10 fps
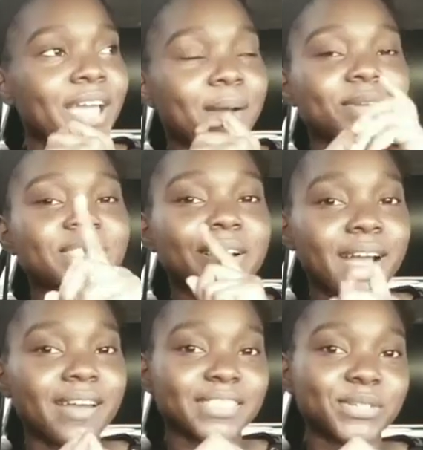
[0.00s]
I'm going to
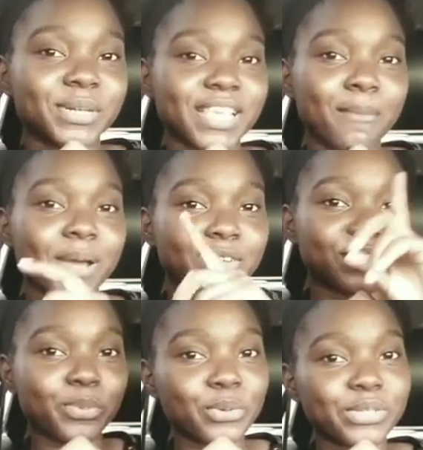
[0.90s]
record that story time and
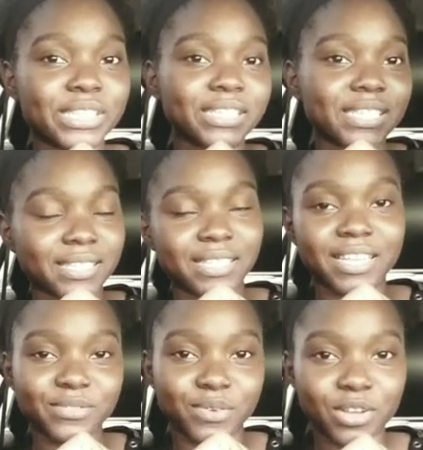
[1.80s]
just post it as a
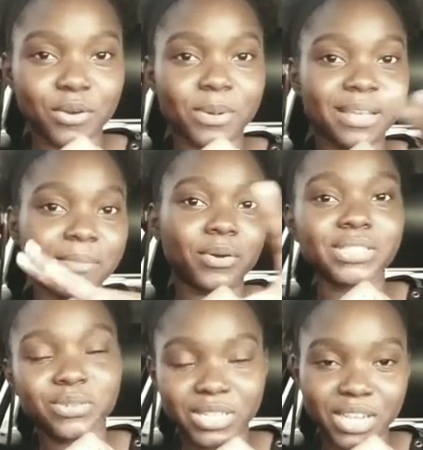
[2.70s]
next video, but I'm not going
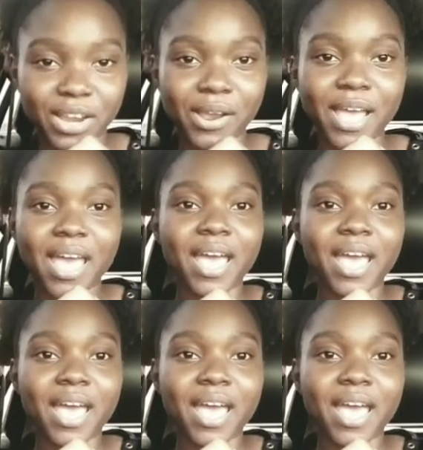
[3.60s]
to do it here.